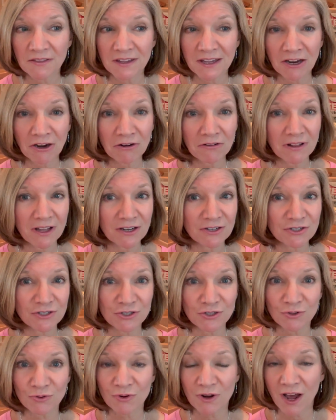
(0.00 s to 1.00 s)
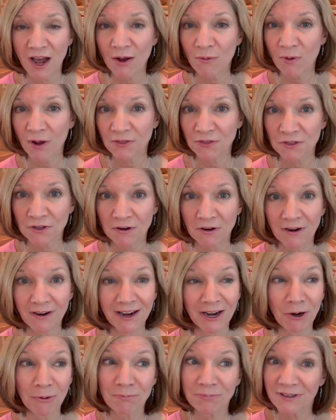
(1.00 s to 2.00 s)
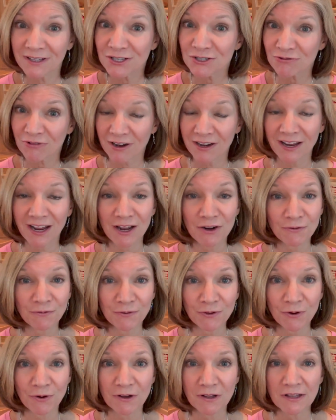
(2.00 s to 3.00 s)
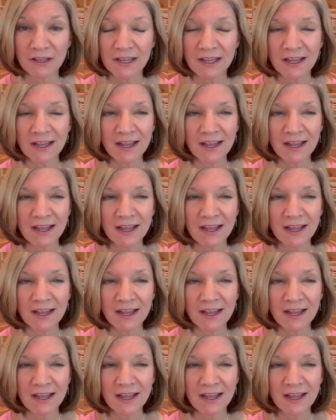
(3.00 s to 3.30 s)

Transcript: the airlines do not want their airplanes running out of fuel.